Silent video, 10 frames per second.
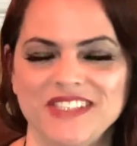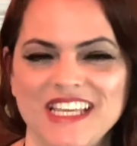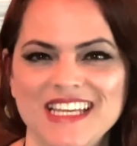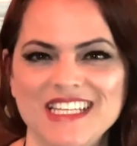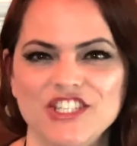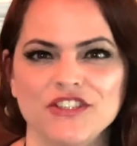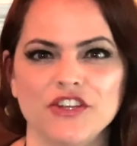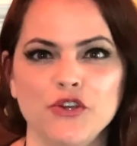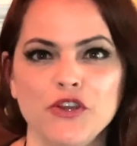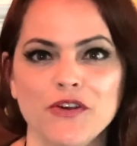She's a
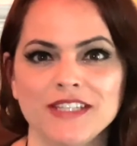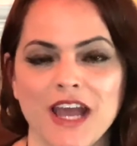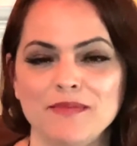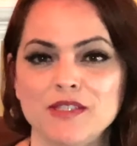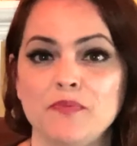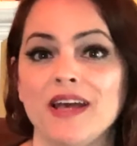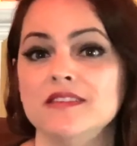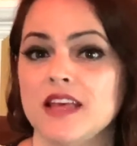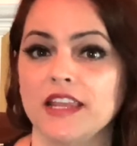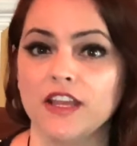New York Times
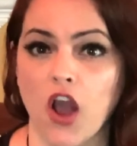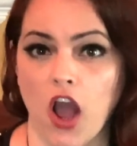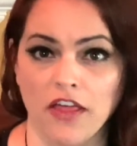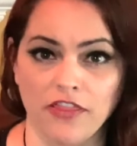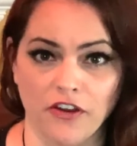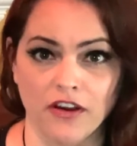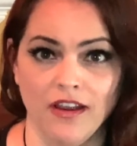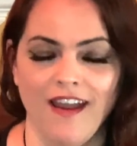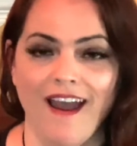best-selling author,